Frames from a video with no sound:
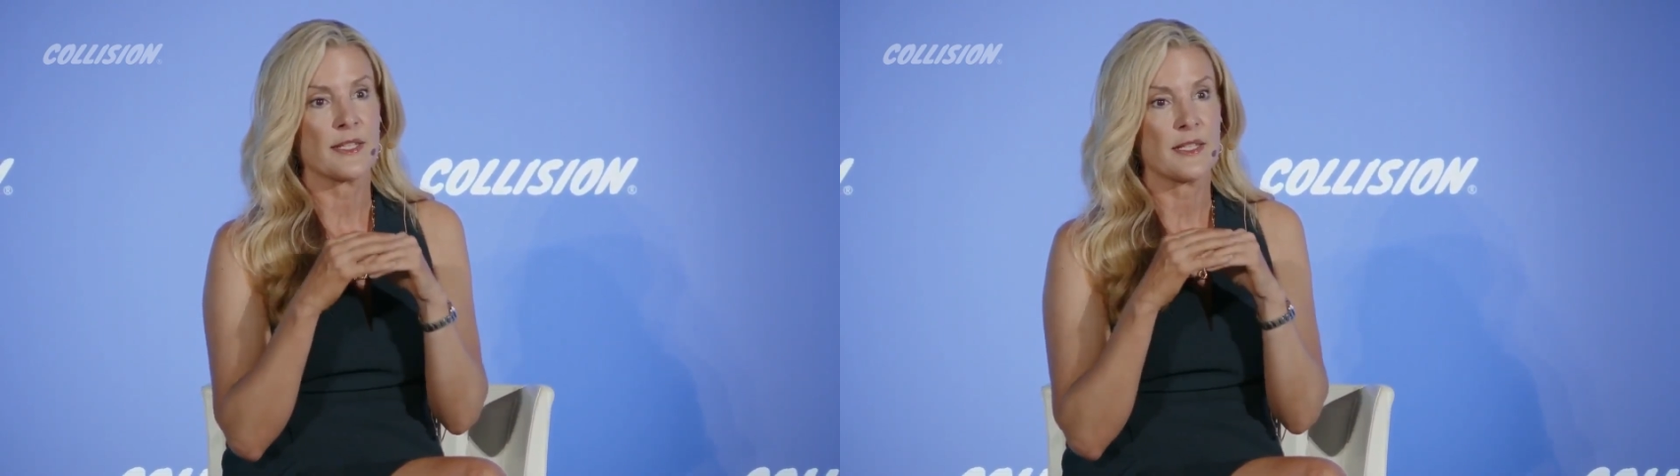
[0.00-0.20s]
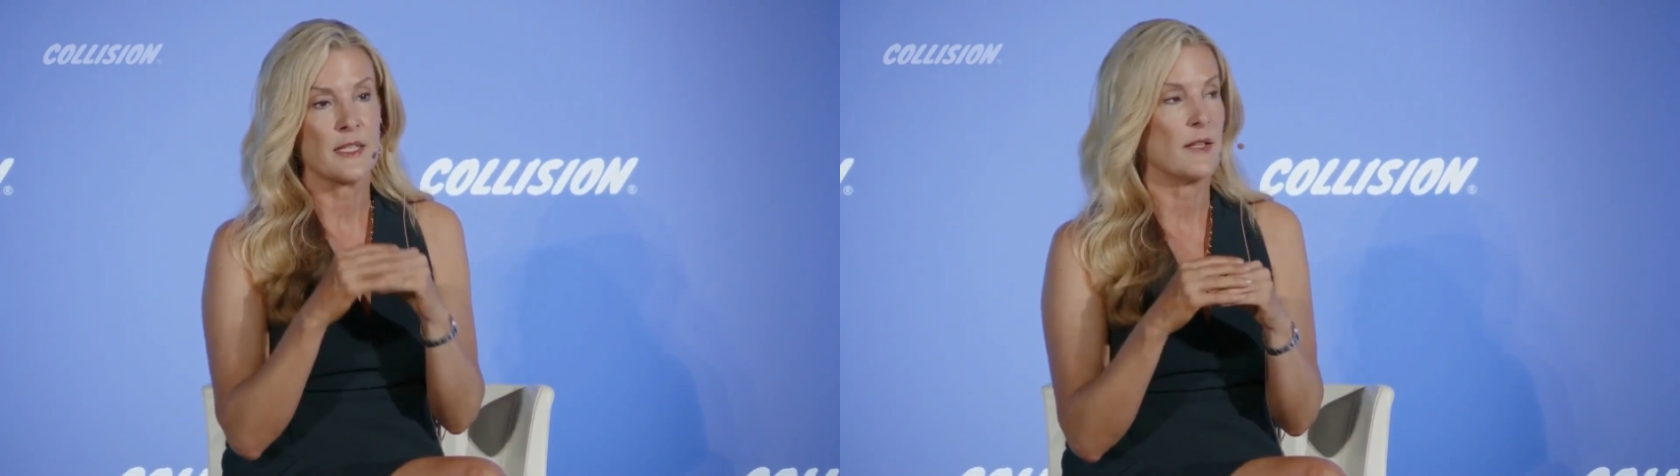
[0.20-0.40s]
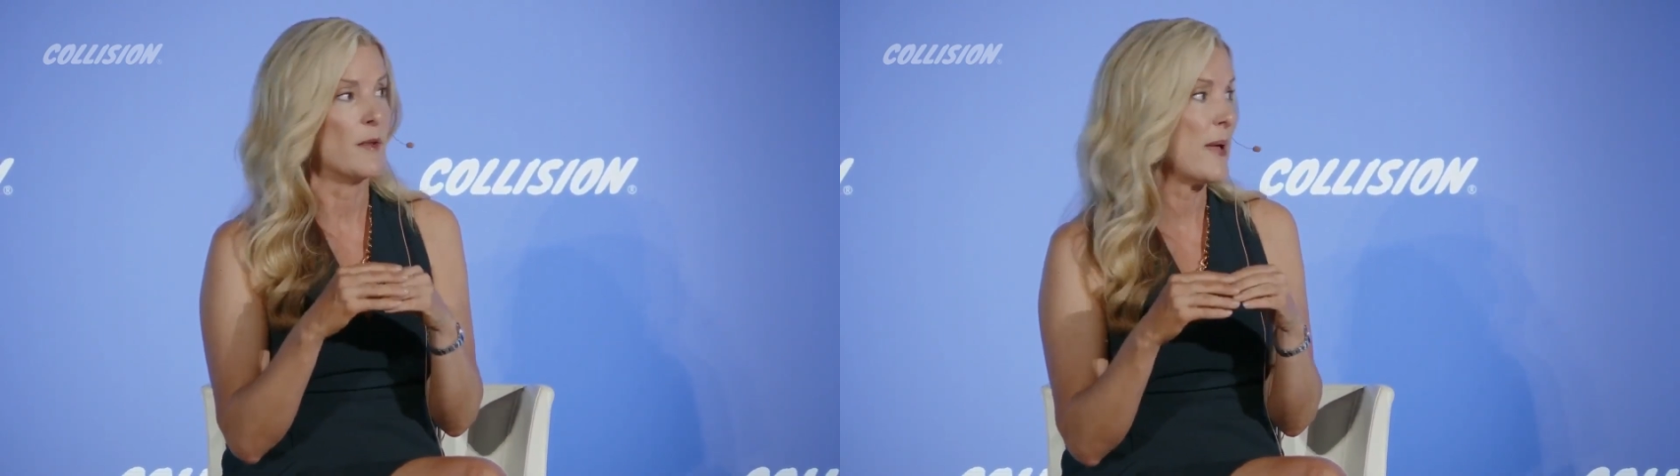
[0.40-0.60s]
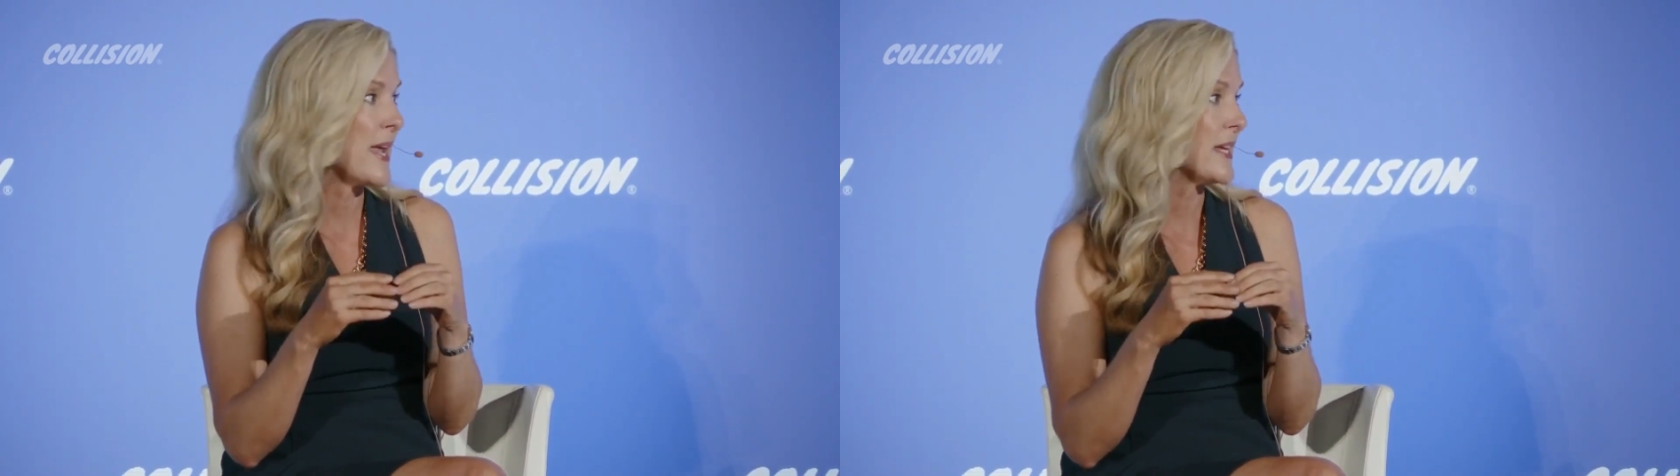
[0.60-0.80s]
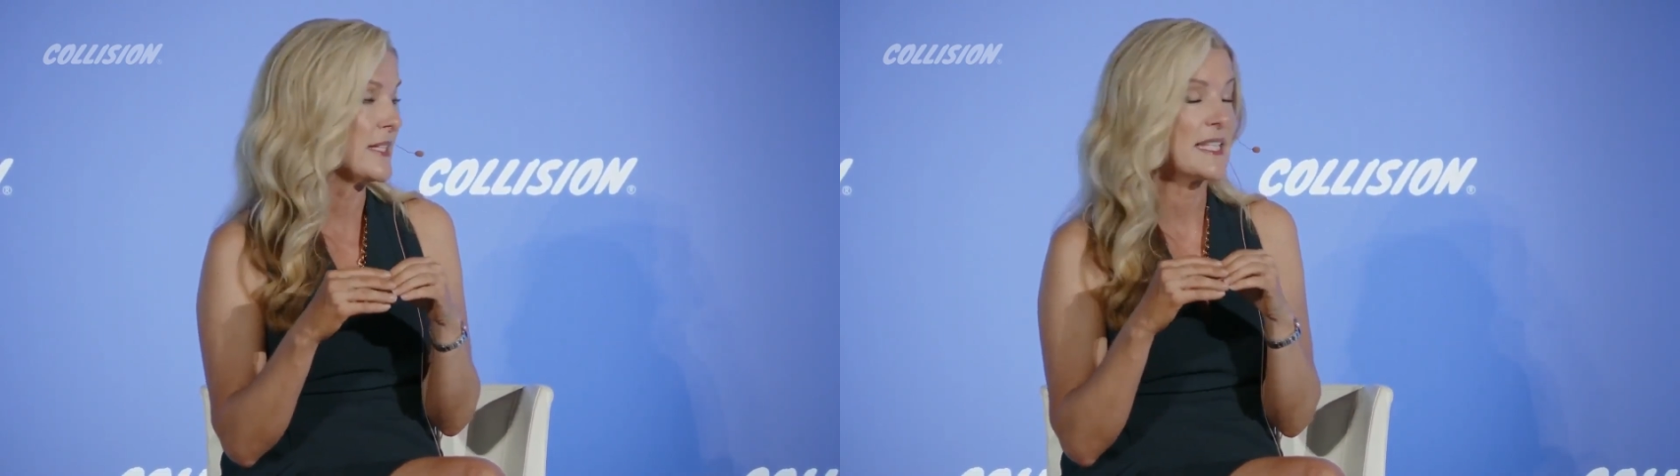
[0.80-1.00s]
the
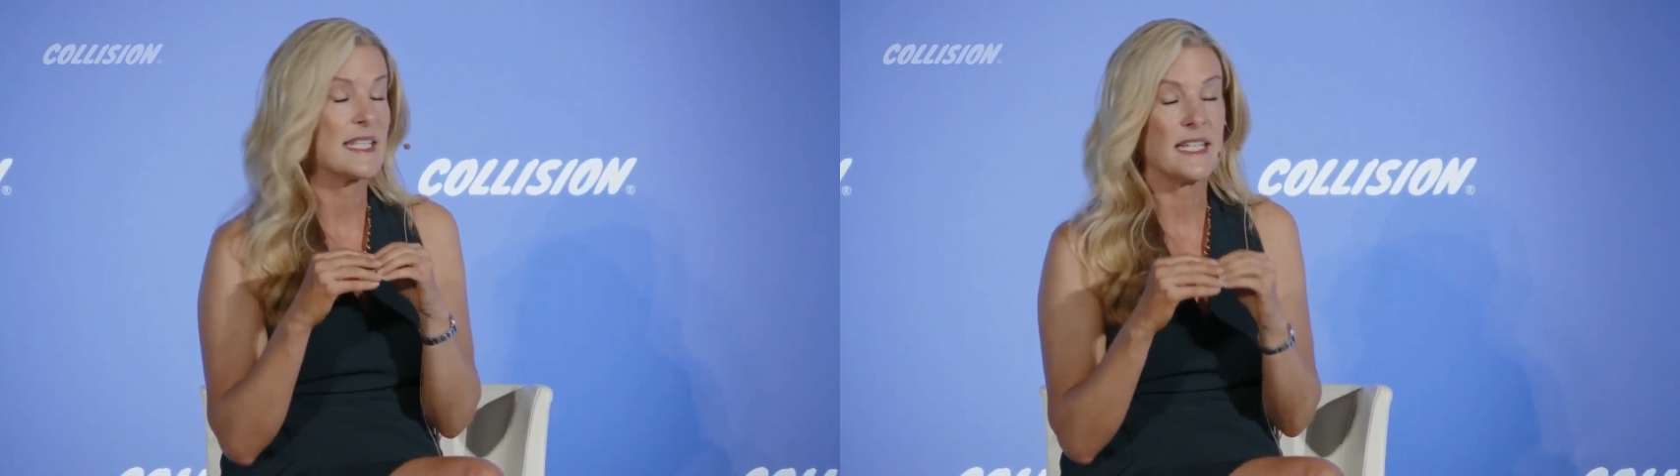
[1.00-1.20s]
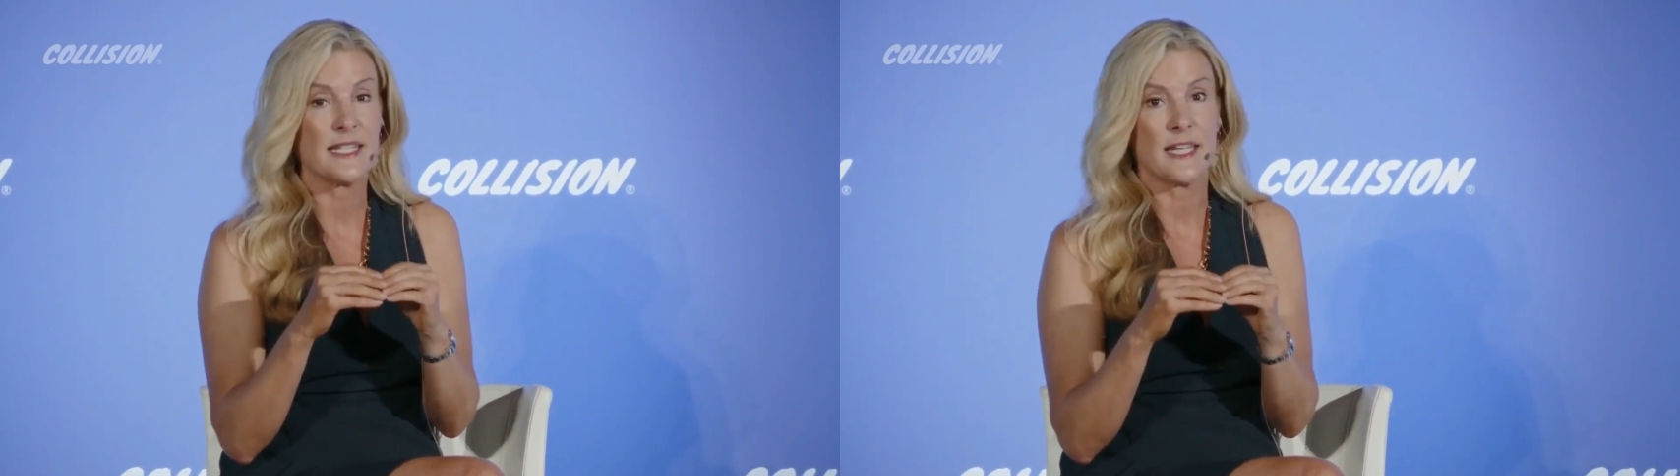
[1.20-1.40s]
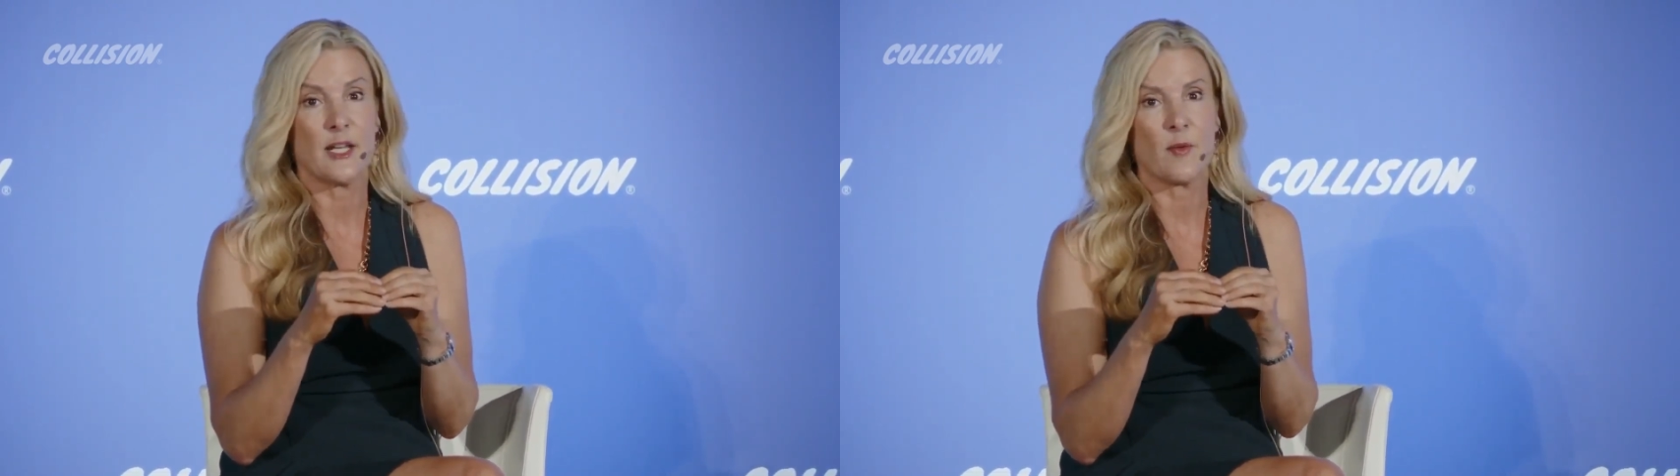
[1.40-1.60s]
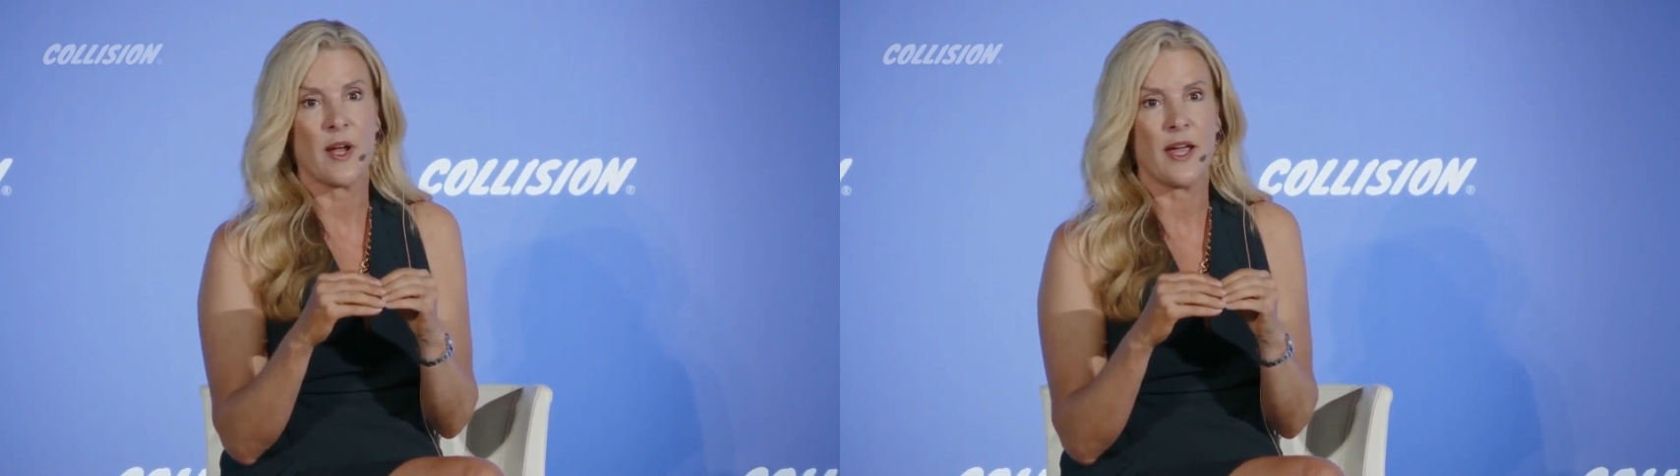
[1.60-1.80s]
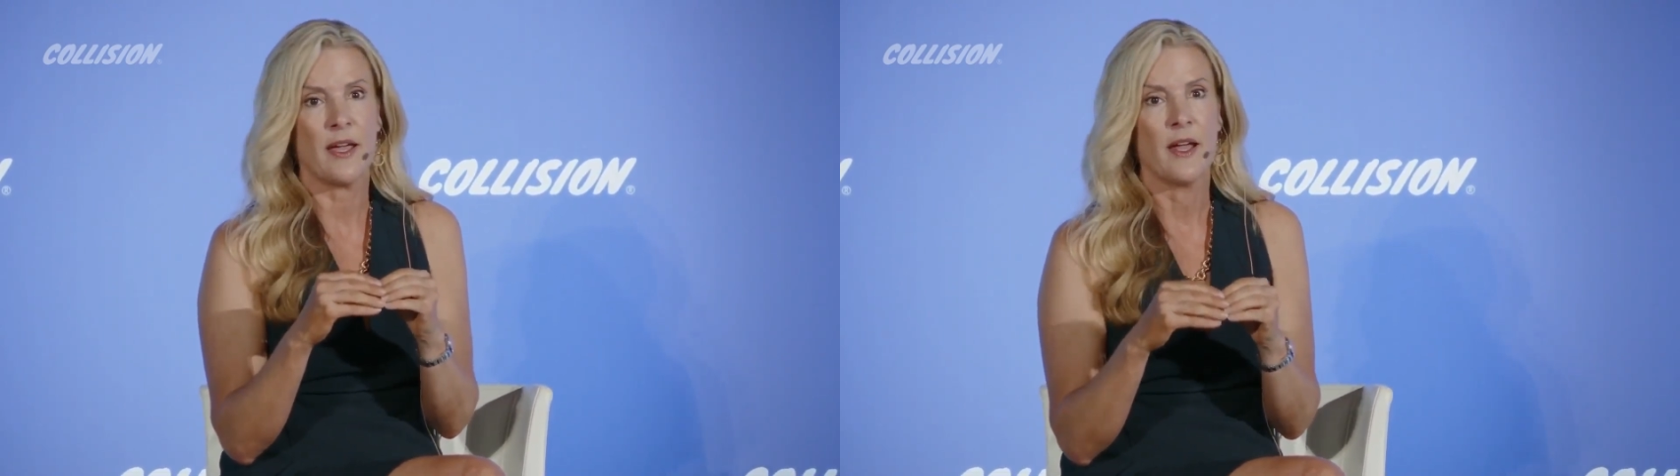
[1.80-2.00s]
banking seizing,
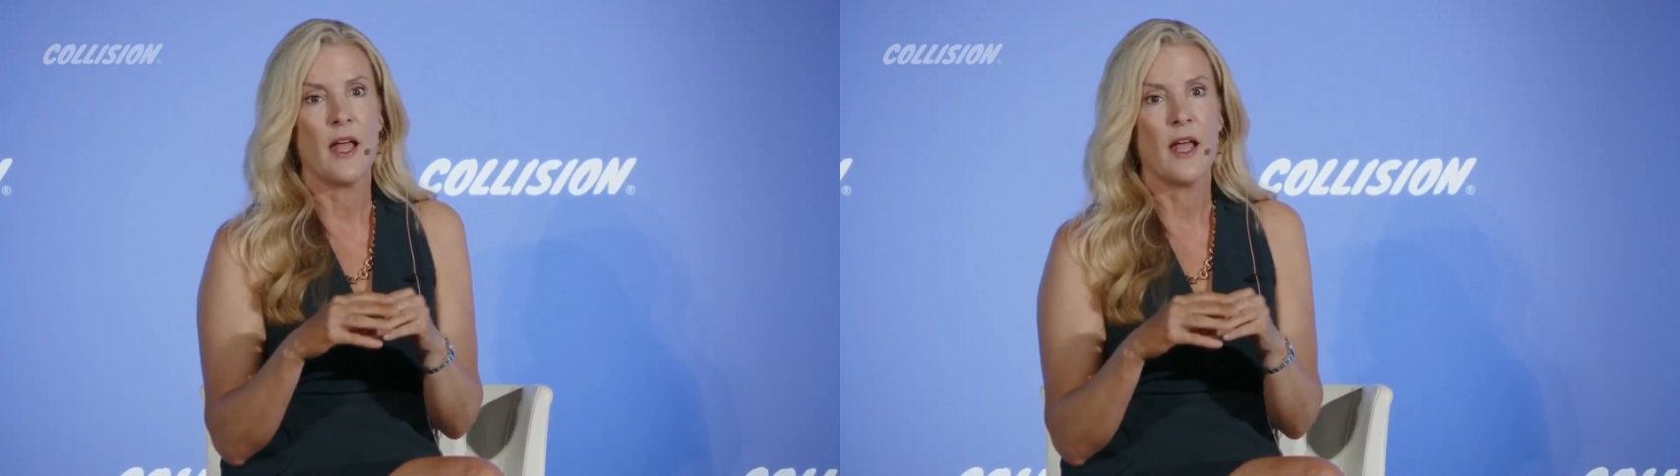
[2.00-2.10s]
right?